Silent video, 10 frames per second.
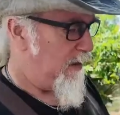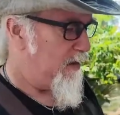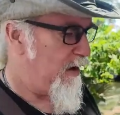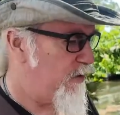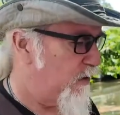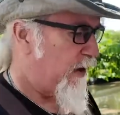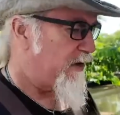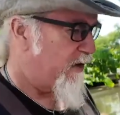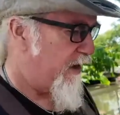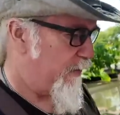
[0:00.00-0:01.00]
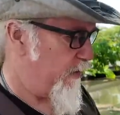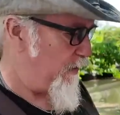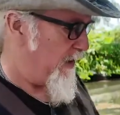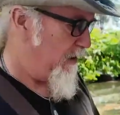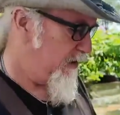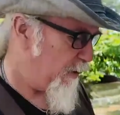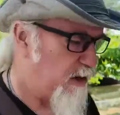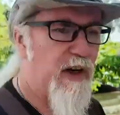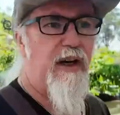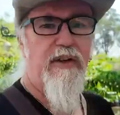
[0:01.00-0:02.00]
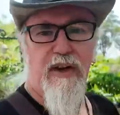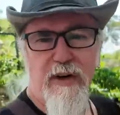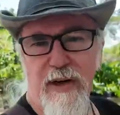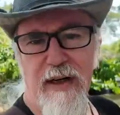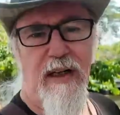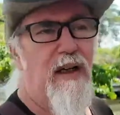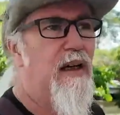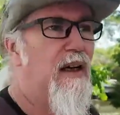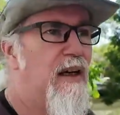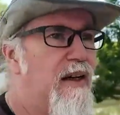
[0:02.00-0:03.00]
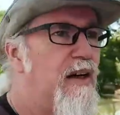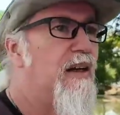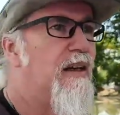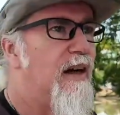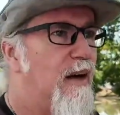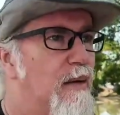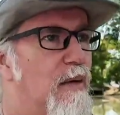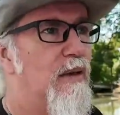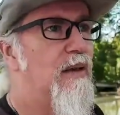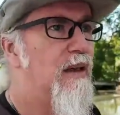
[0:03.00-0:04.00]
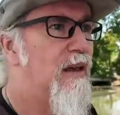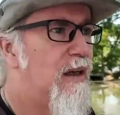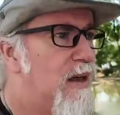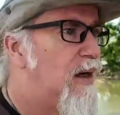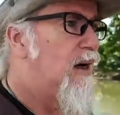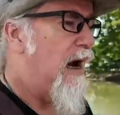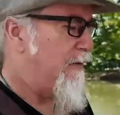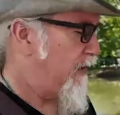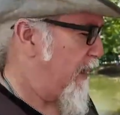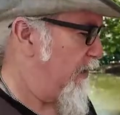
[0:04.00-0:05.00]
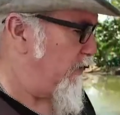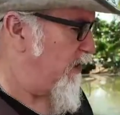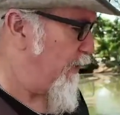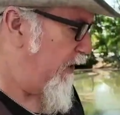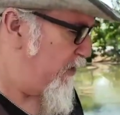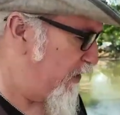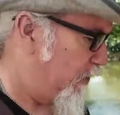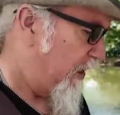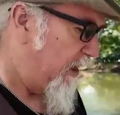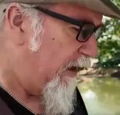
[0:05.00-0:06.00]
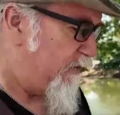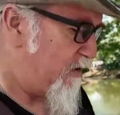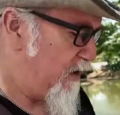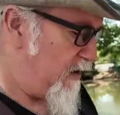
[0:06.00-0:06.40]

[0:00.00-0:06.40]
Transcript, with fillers: definitely resonated with me, especially considering, you know, everything I was experiencing when I left